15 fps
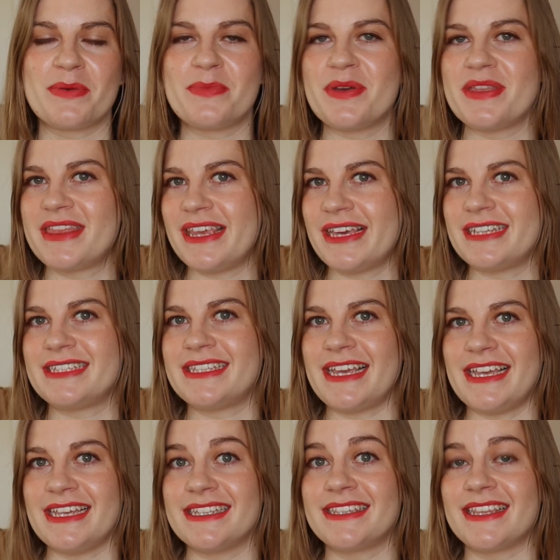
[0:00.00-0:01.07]
But this
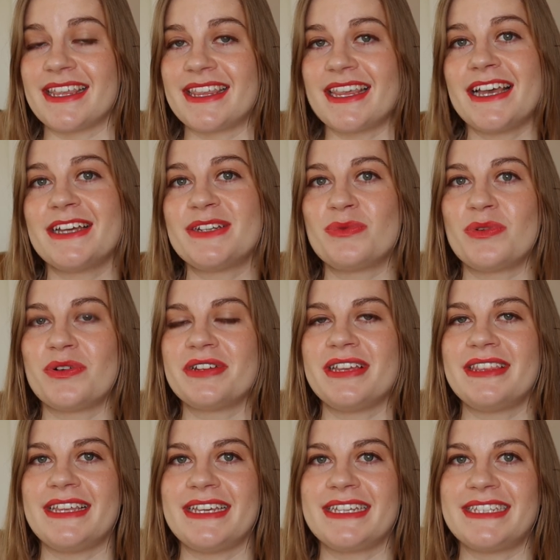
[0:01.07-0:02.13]
is the third one.
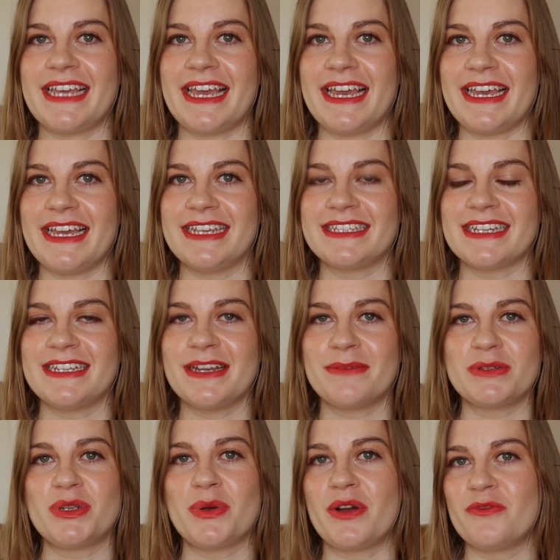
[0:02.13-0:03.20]
This is
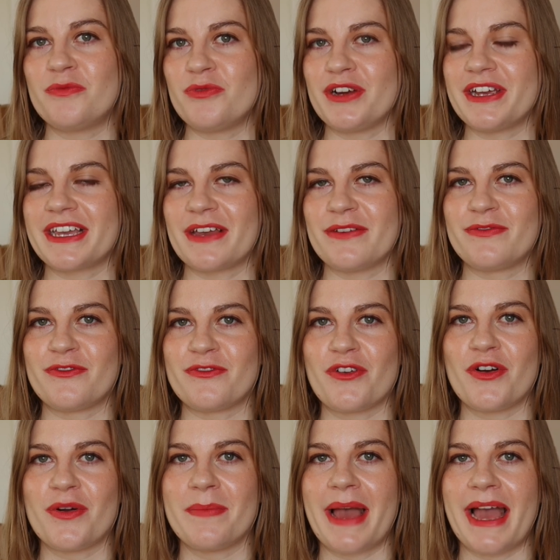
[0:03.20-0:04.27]
number 12 Brick
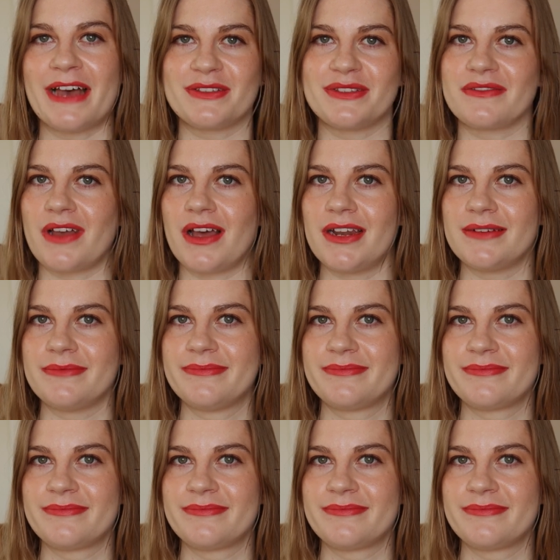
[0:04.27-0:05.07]
from House of Colour.